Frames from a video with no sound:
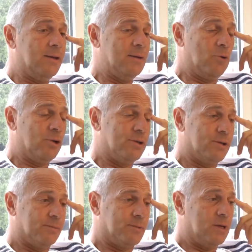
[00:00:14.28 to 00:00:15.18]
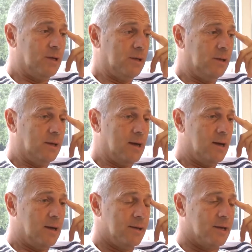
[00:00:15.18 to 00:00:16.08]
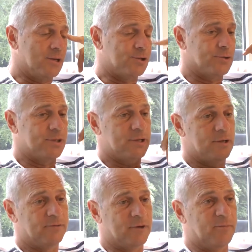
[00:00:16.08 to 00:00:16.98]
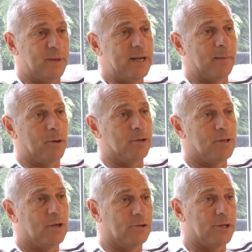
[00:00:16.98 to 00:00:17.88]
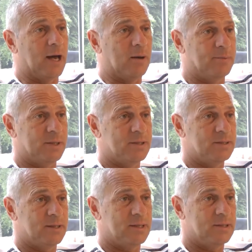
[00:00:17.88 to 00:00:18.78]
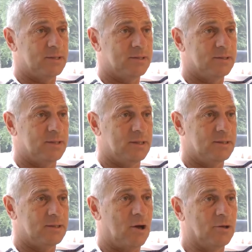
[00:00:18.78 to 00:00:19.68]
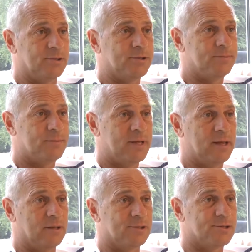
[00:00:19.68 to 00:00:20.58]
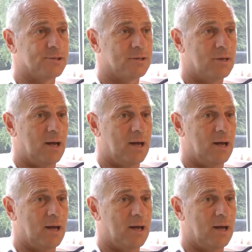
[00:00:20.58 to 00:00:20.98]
I think one of the countries that have been up on the up is Holland, the Netherlands.